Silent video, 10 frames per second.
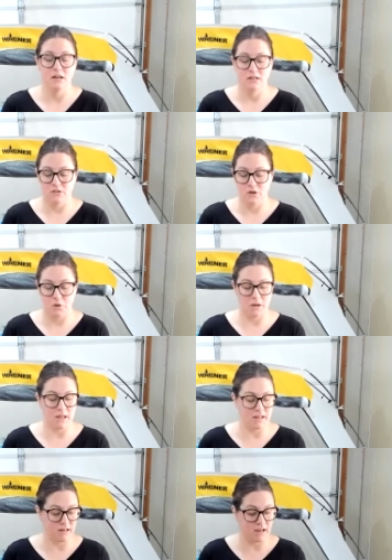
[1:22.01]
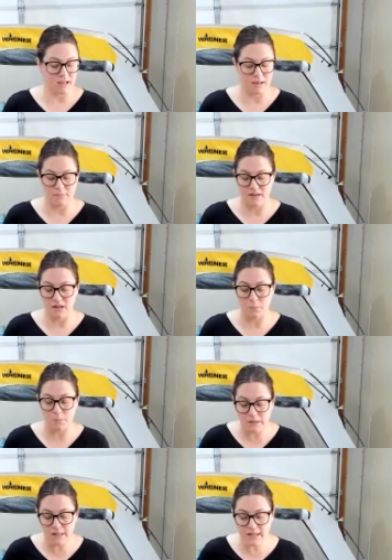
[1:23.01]
So it can be
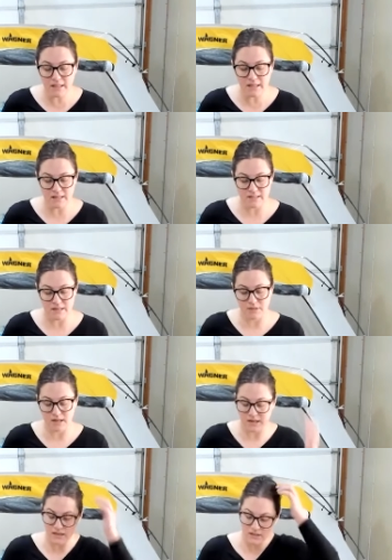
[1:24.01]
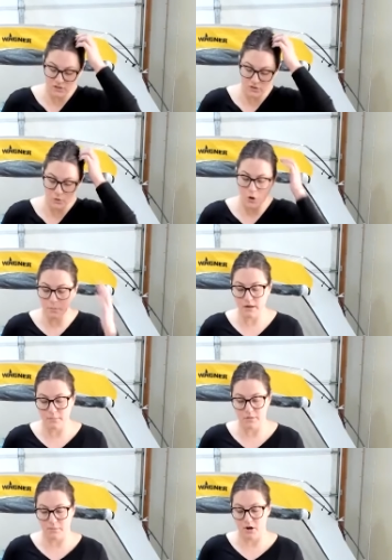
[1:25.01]
completely intimidating to open
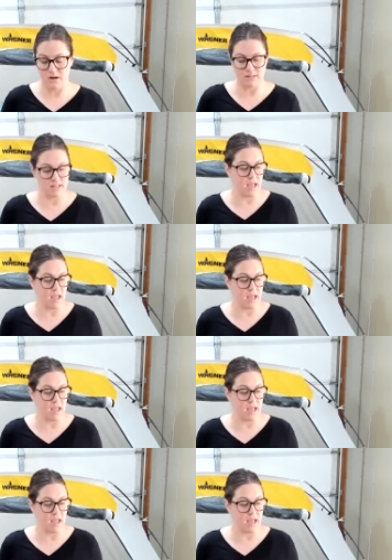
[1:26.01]
up the box